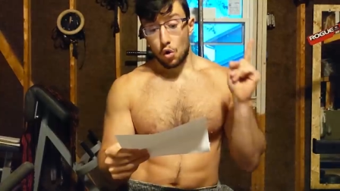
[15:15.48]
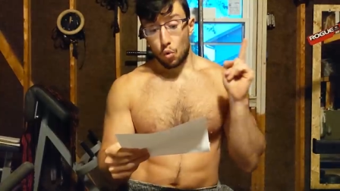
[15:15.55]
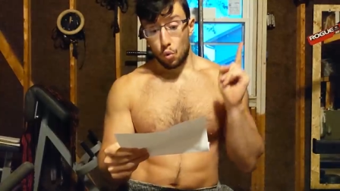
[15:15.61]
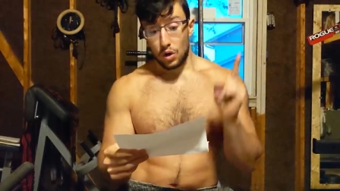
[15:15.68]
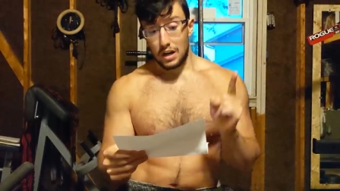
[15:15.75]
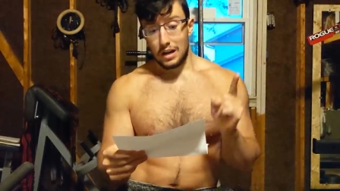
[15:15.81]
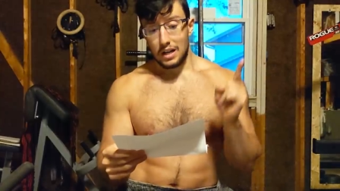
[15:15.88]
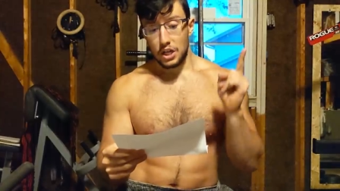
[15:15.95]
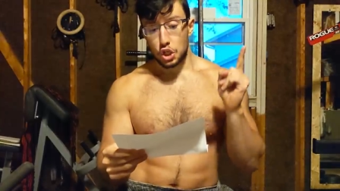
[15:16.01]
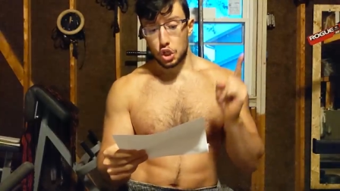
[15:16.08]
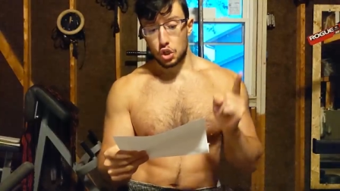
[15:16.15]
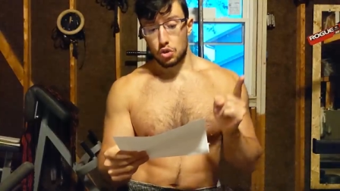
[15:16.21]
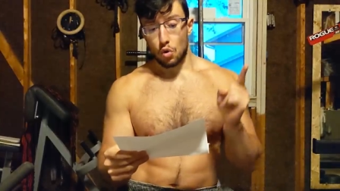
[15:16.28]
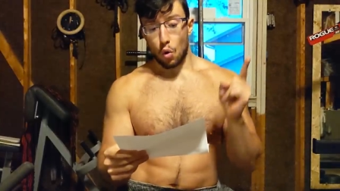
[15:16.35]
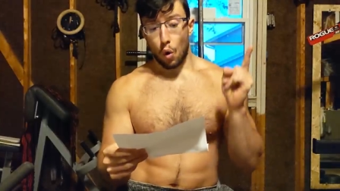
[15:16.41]

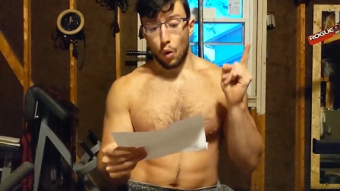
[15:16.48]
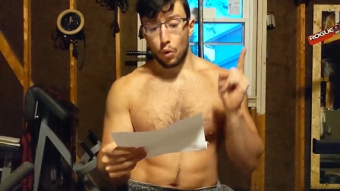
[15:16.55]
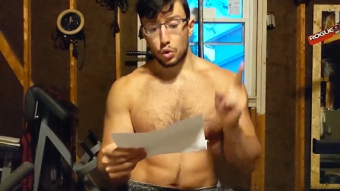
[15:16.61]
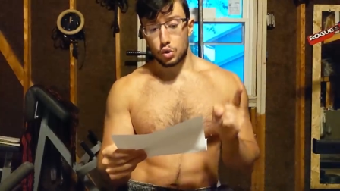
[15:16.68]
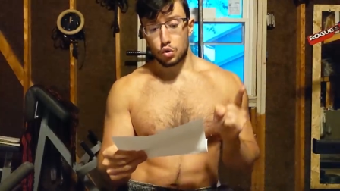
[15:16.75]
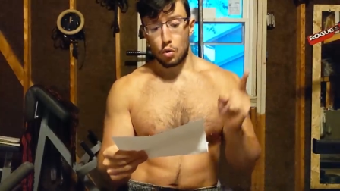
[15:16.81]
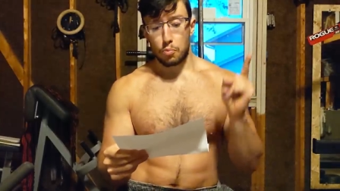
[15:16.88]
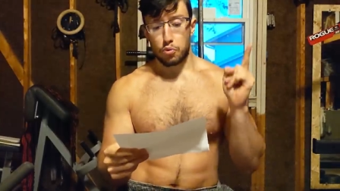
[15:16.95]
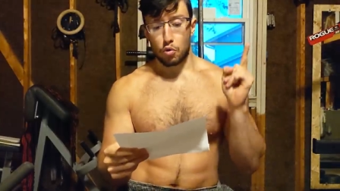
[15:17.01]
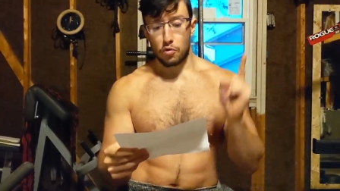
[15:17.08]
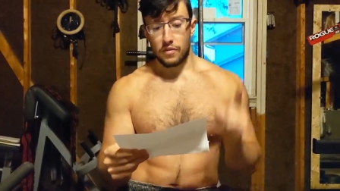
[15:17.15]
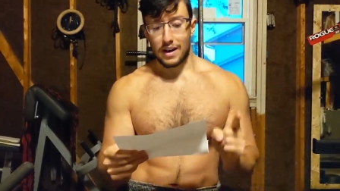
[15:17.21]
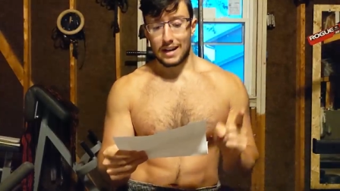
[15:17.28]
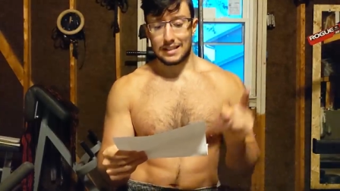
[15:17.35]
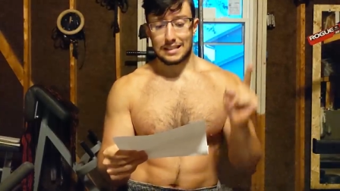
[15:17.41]
religion also
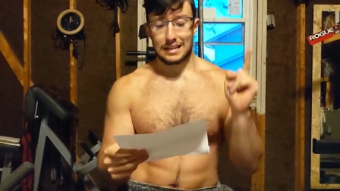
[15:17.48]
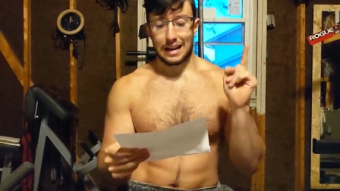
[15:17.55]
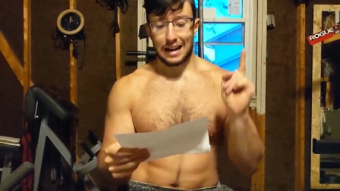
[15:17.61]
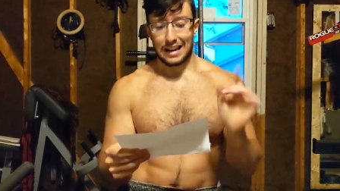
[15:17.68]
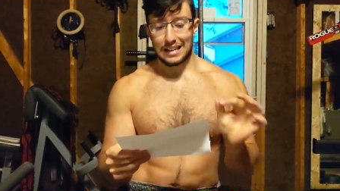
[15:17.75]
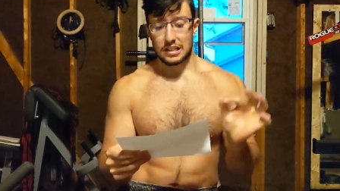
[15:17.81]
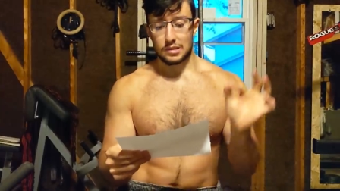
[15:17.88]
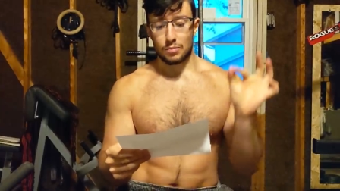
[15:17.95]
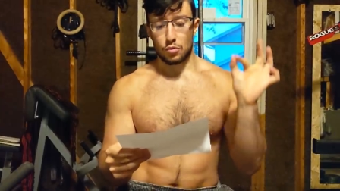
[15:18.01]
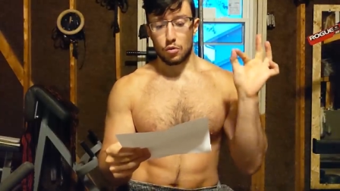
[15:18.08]
provides class